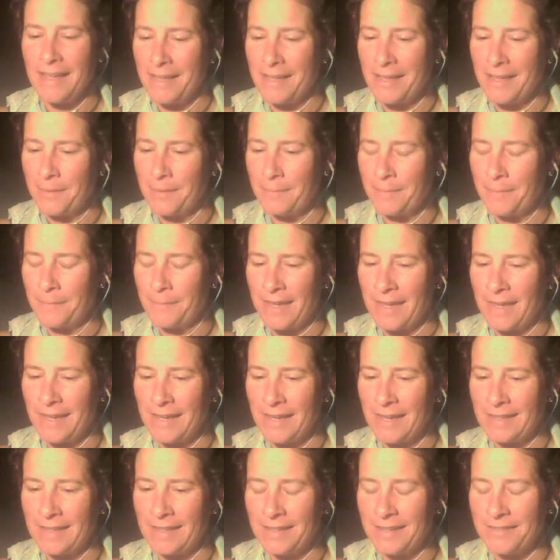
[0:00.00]

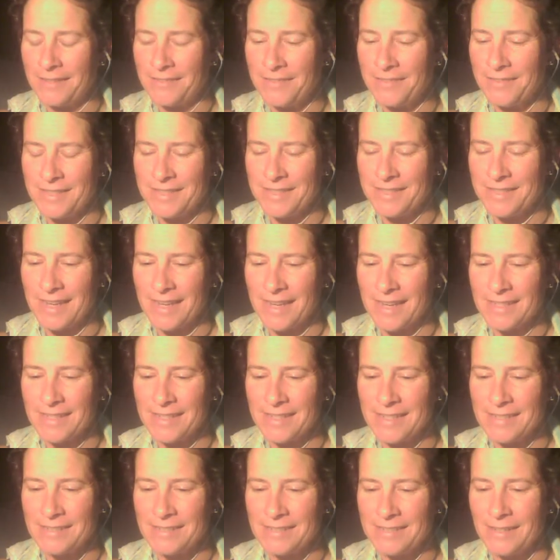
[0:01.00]
I've
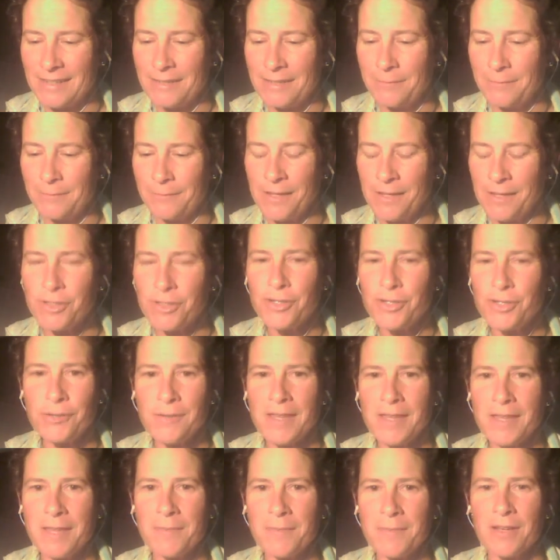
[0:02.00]
decided, 2
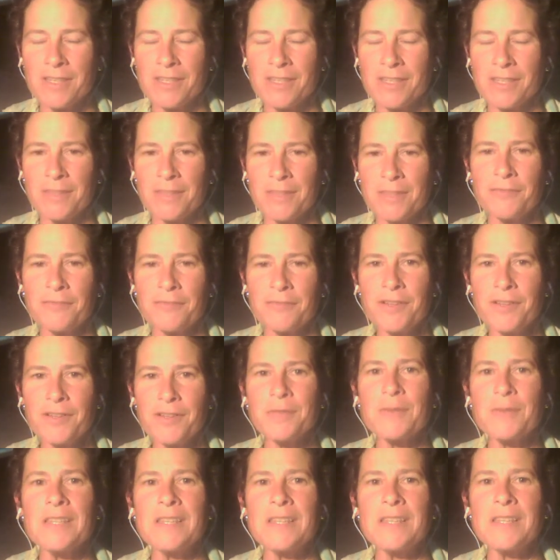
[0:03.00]
ebooks, but the
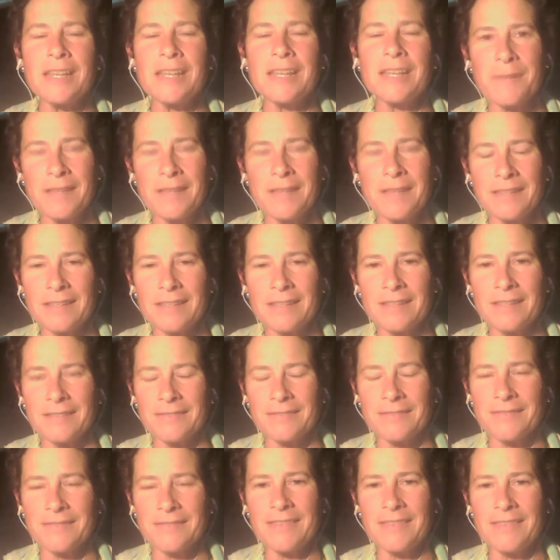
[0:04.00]
first one is going to be
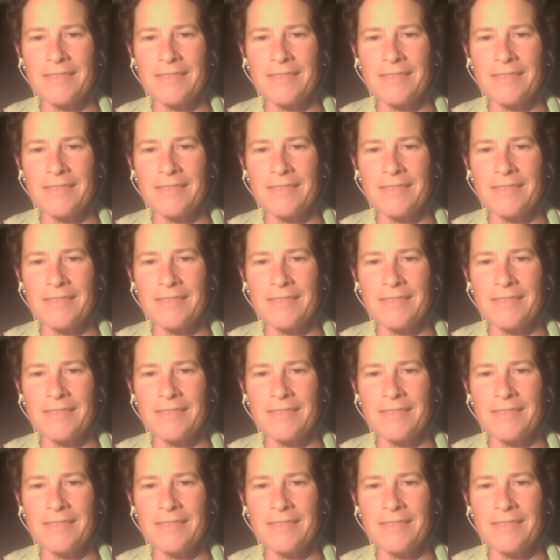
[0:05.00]
the